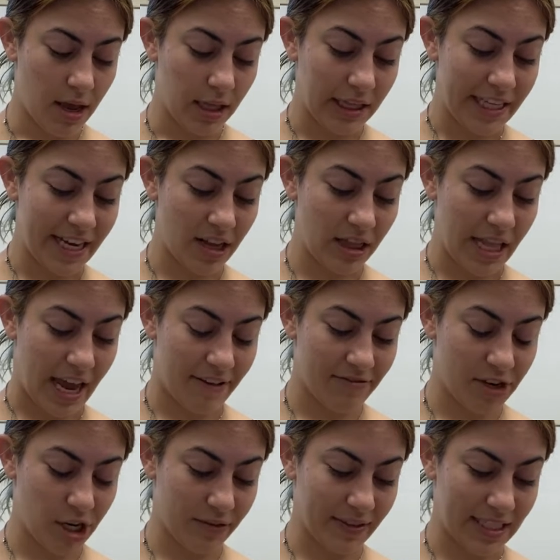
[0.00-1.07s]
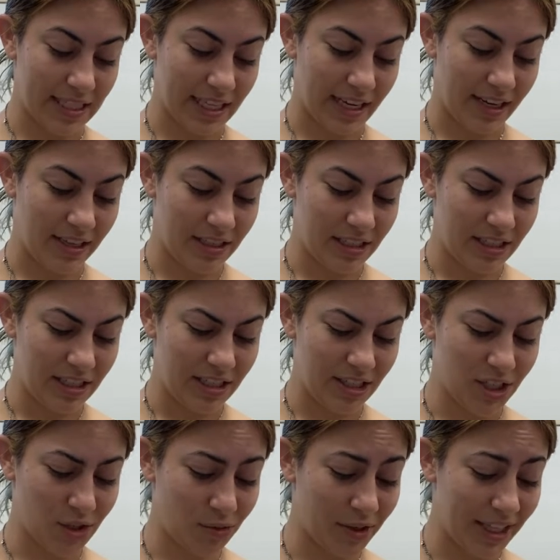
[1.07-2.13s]
Leah laughed nervously. "Did
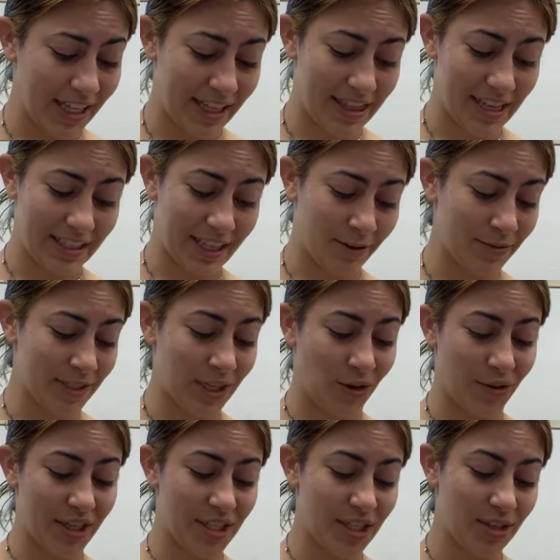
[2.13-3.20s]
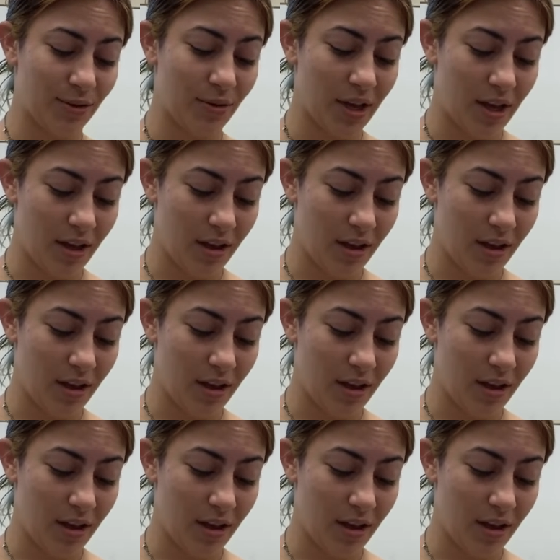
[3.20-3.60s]
you really think that was going to?"